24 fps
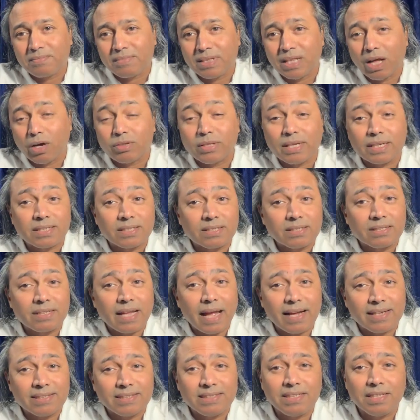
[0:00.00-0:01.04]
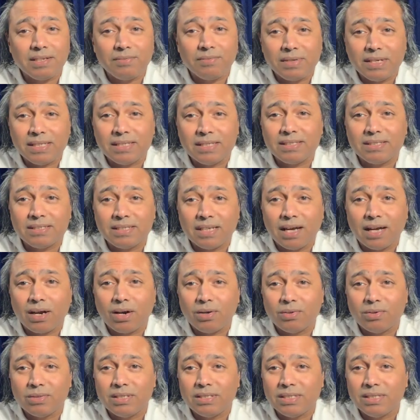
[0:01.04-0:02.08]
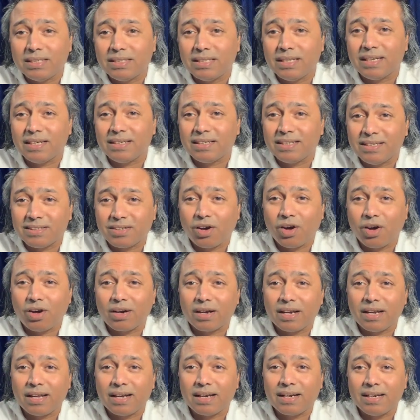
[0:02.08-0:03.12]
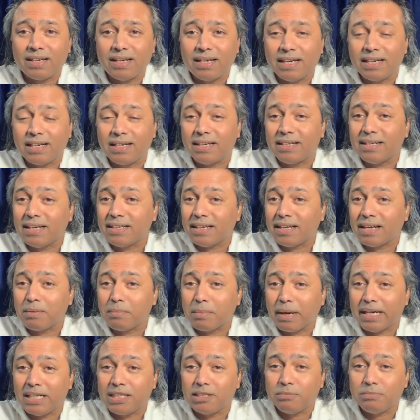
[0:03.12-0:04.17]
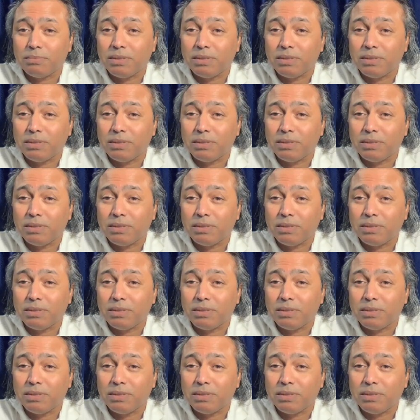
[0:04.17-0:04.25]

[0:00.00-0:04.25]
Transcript: Now that Thanksgiving is around the corner, it reminds